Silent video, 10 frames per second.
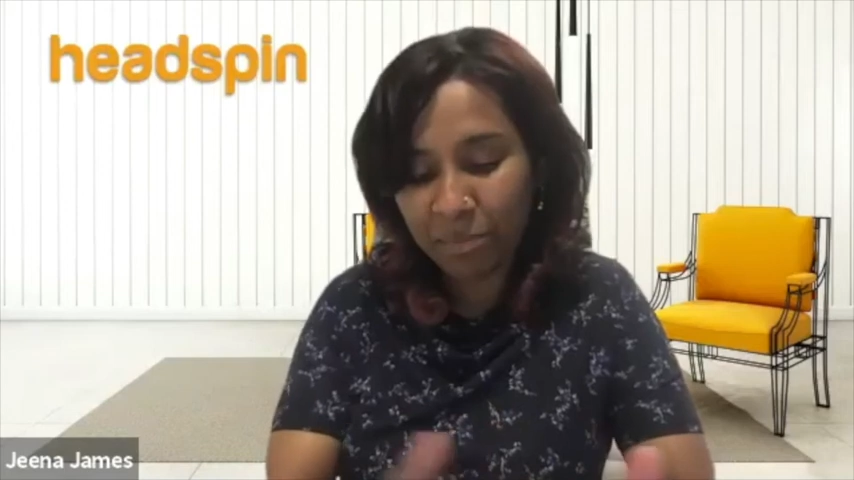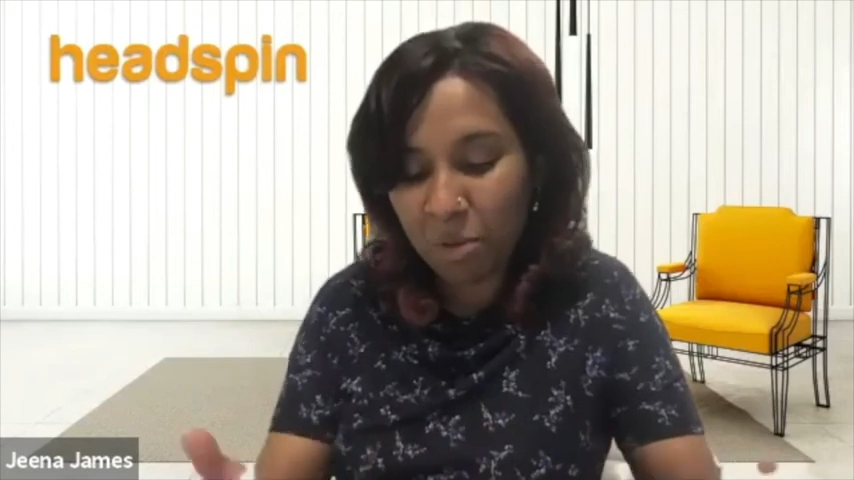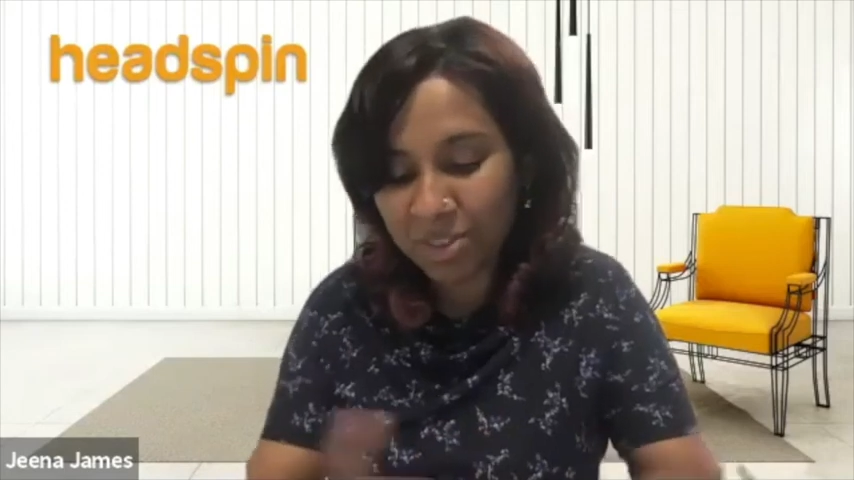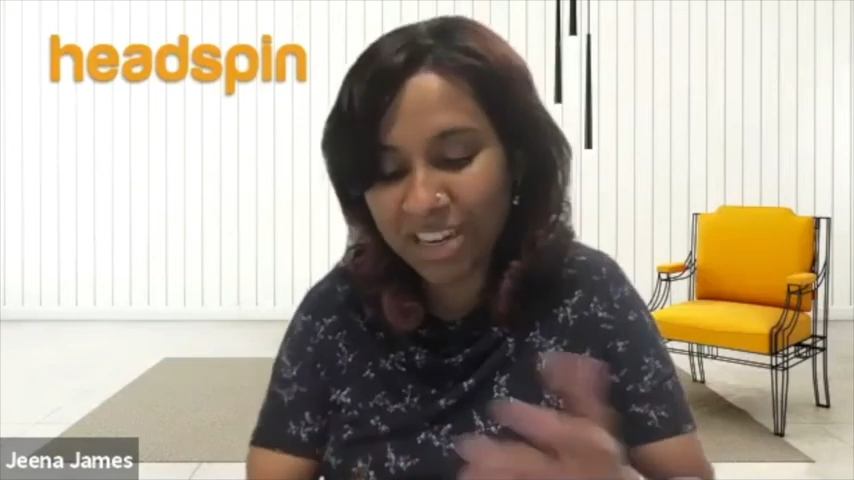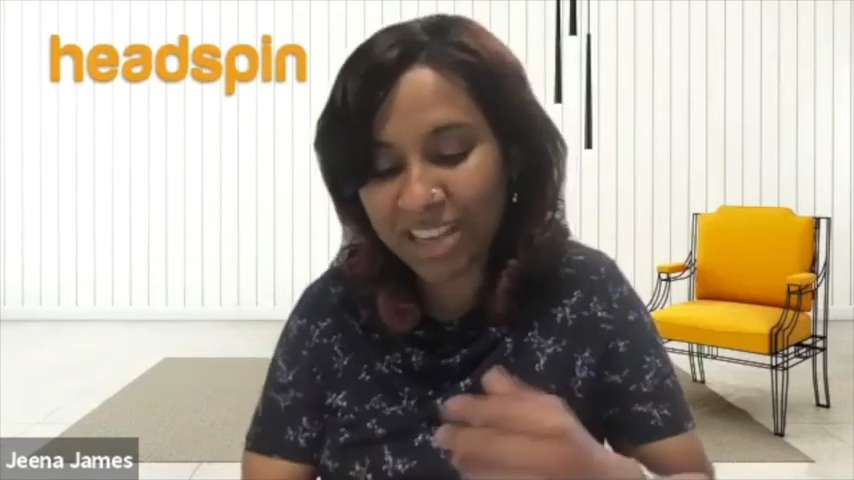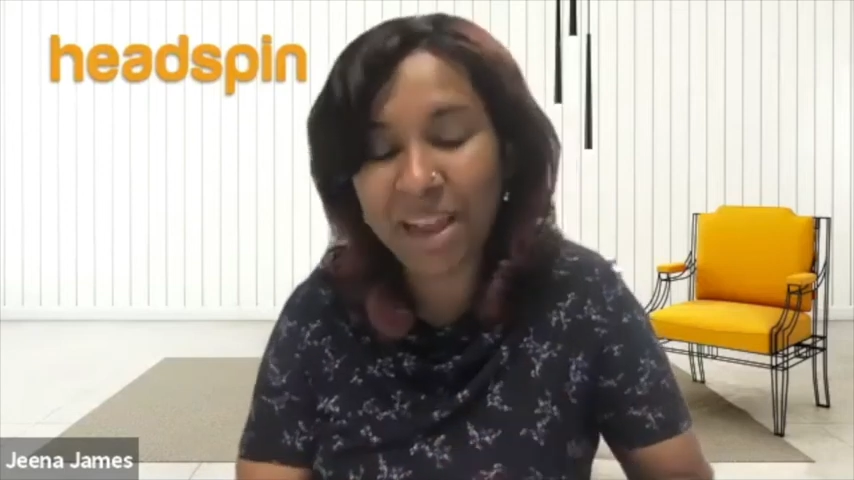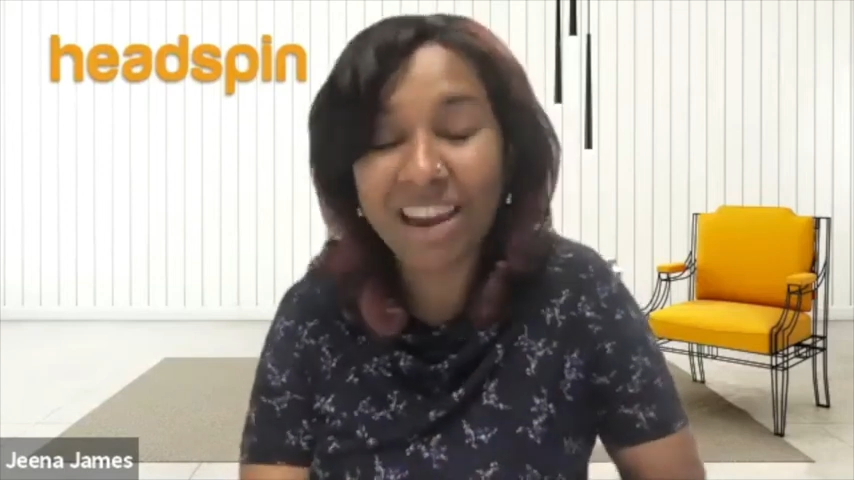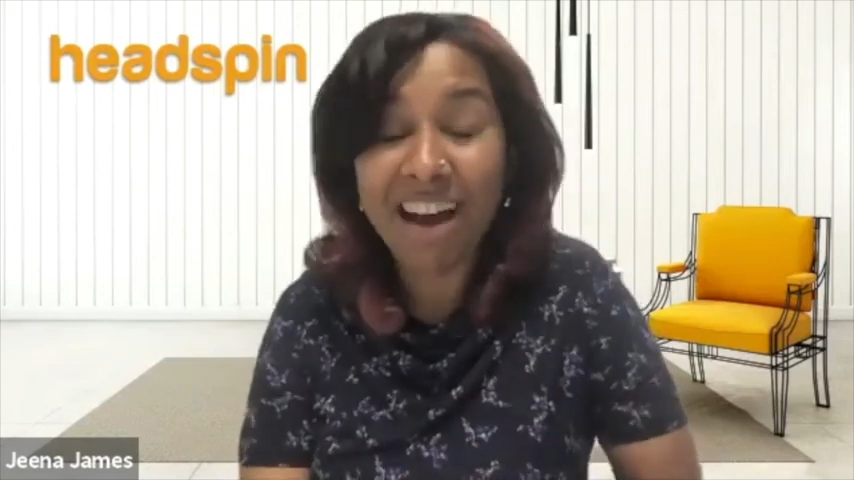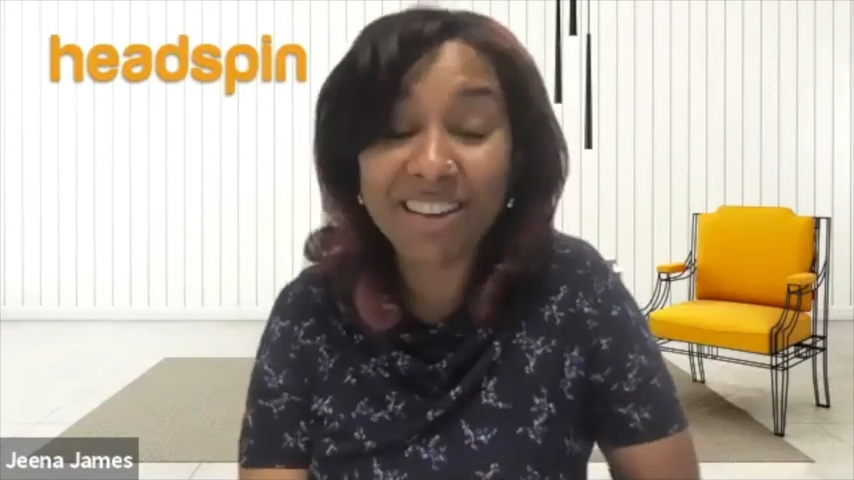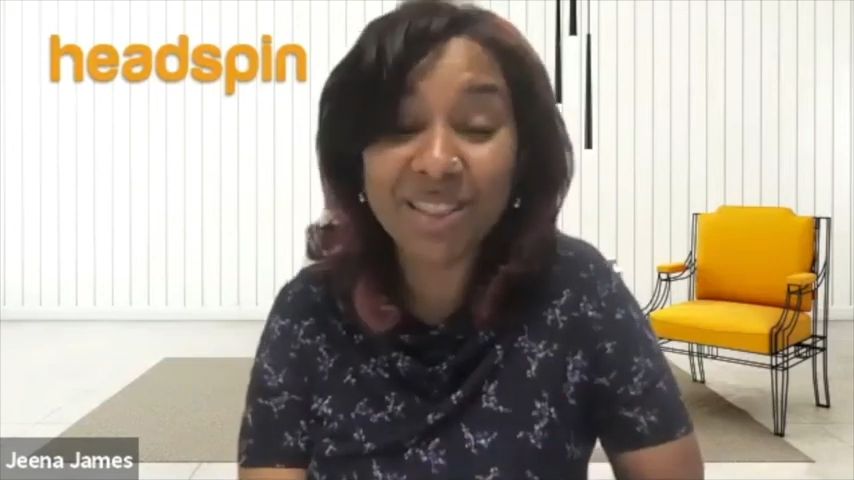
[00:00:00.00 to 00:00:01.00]
almost like
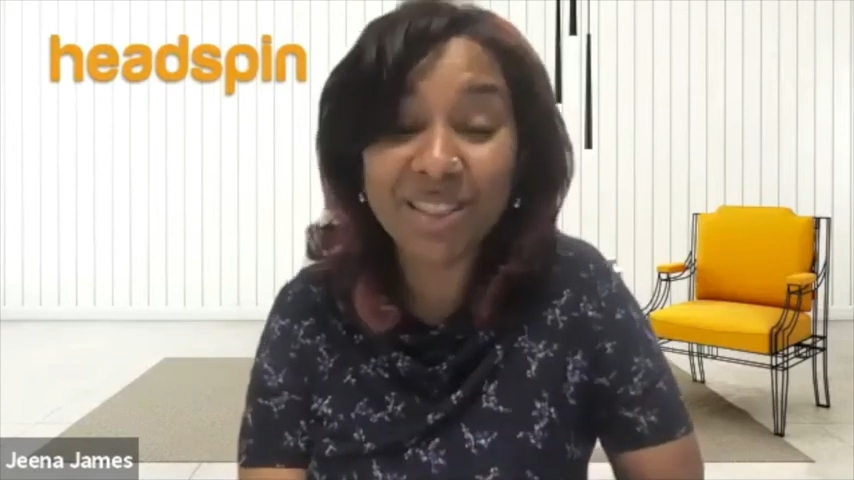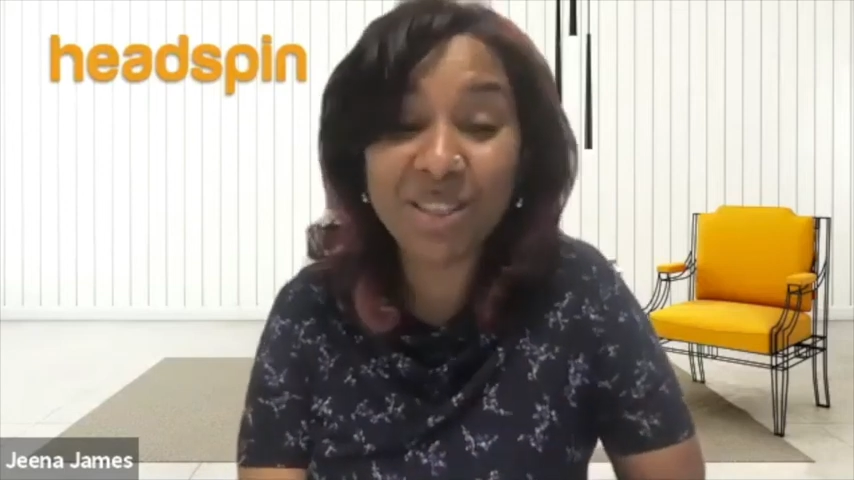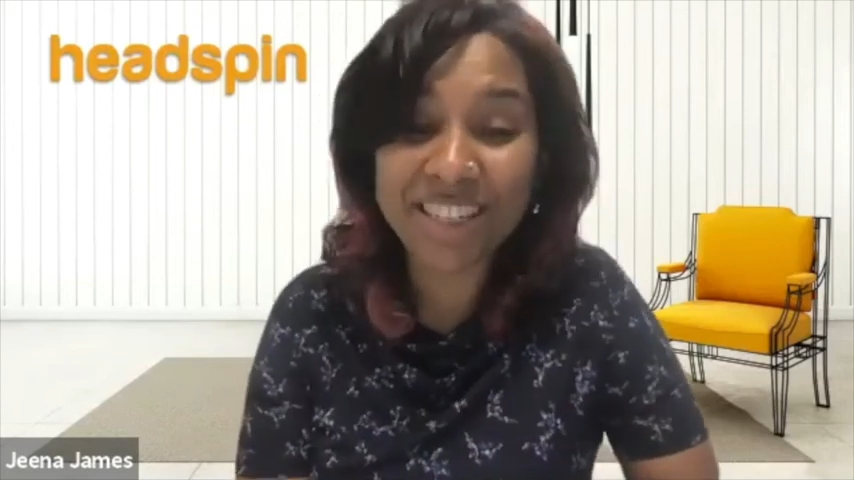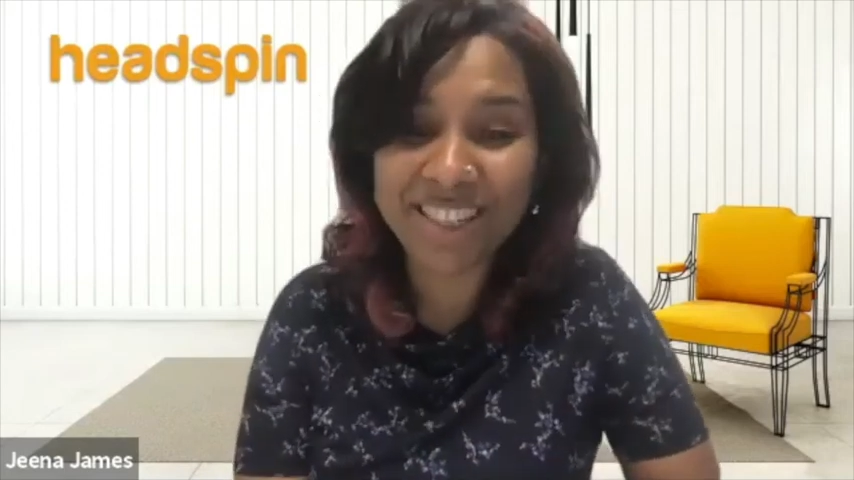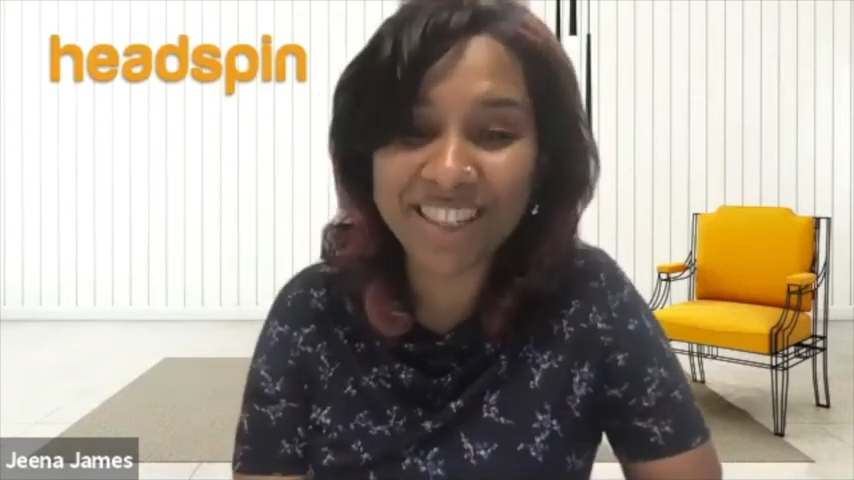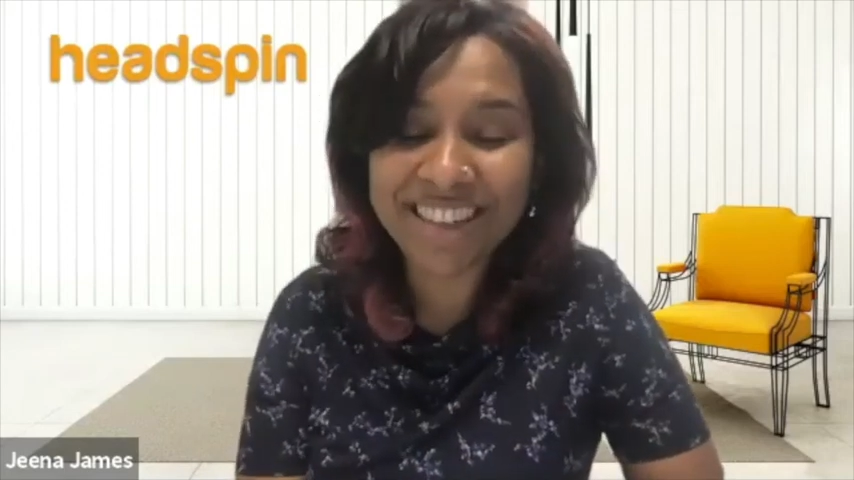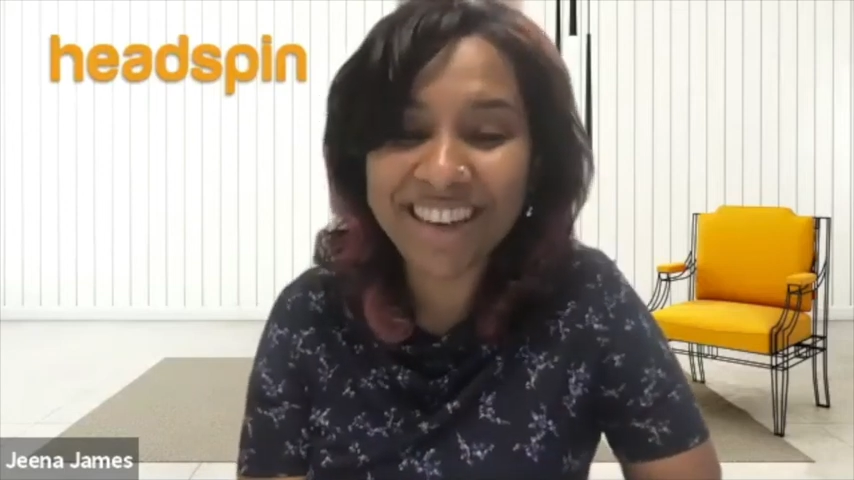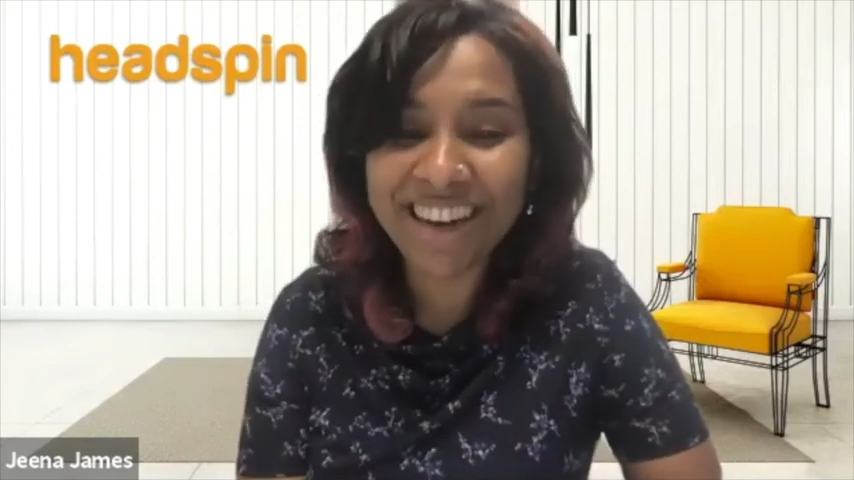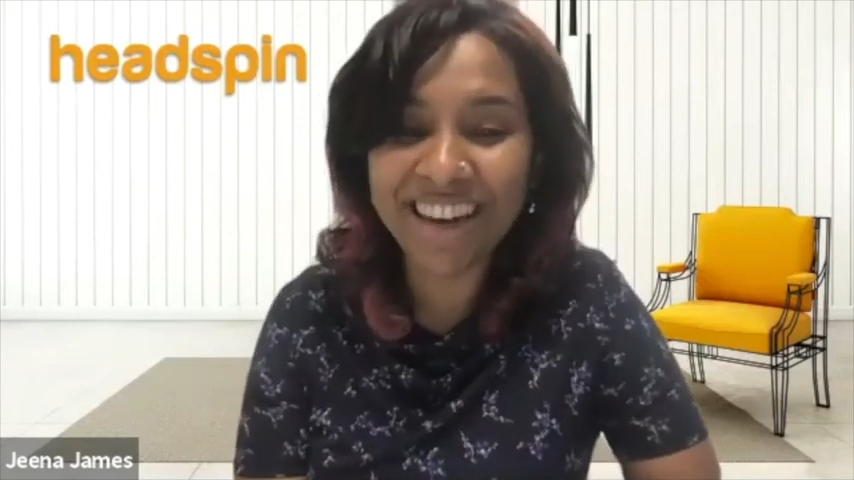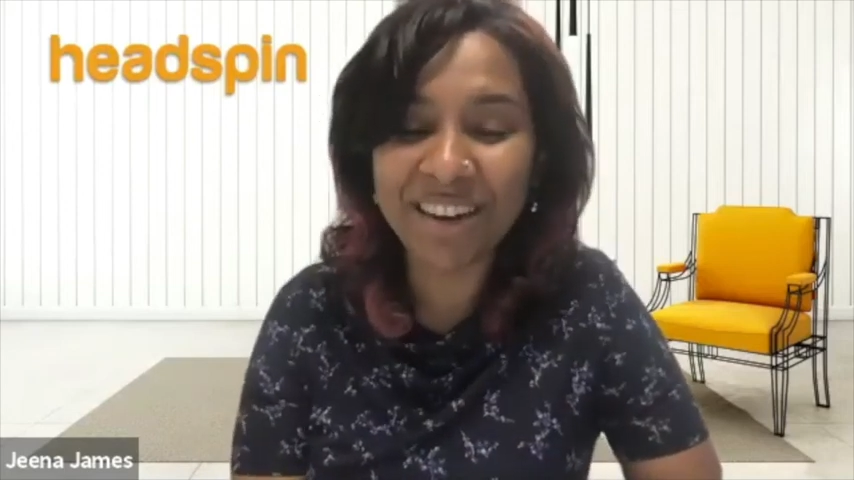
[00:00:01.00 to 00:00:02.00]
my last
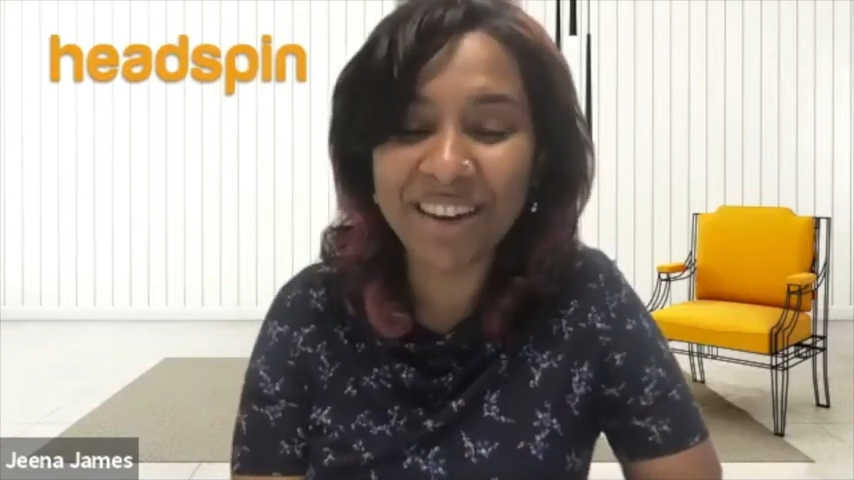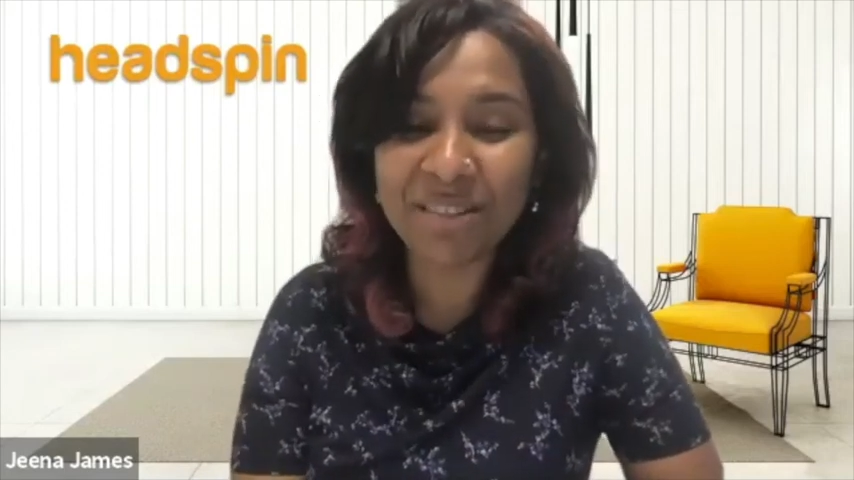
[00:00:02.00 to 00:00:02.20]
question, but